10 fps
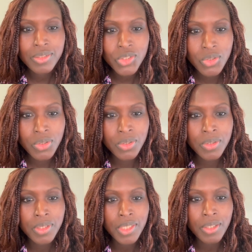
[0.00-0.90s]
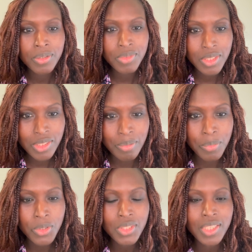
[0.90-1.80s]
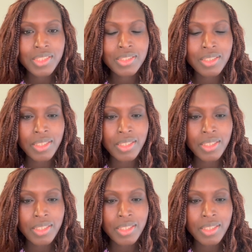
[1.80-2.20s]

So I did some more tests.